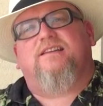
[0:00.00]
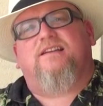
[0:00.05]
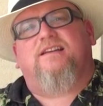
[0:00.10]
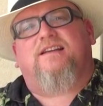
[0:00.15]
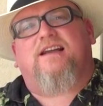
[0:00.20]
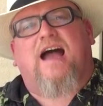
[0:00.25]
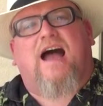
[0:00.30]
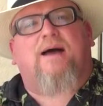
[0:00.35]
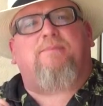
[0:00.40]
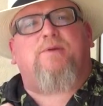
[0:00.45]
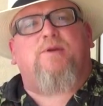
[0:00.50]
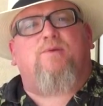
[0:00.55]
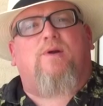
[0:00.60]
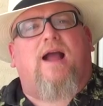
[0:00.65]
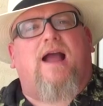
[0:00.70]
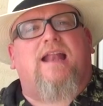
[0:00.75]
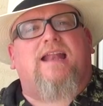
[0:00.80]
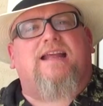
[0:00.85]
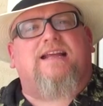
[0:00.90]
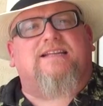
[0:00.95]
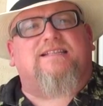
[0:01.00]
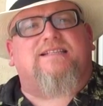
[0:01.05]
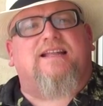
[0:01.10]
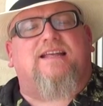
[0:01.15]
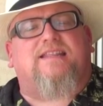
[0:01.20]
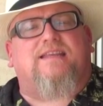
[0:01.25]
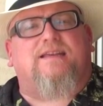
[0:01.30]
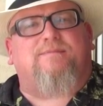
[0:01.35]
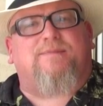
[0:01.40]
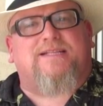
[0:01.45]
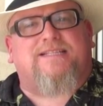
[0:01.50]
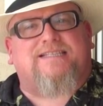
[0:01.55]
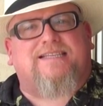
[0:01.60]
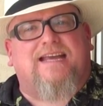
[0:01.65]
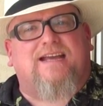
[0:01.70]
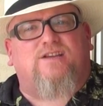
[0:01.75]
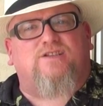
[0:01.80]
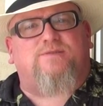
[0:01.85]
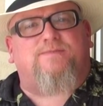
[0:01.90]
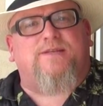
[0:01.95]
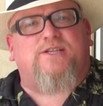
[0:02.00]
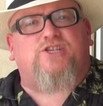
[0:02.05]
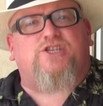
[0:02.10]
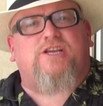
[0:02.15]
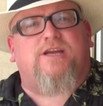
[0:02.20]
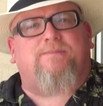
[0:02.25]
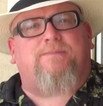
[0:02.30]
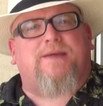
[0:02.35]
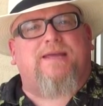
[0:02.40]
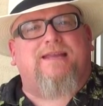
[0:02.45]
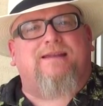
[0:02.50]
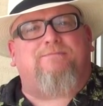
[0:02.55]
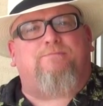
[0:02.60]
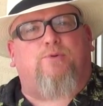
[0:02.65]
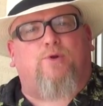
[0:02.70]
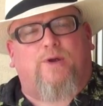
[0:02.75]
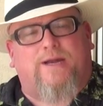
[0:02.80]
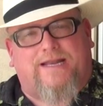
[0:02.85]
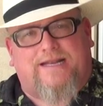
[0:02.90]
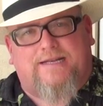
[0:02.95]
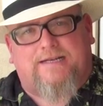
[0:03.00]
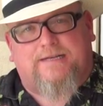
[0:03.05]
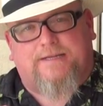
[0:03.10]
copywriting is nothing but salesmanship in print.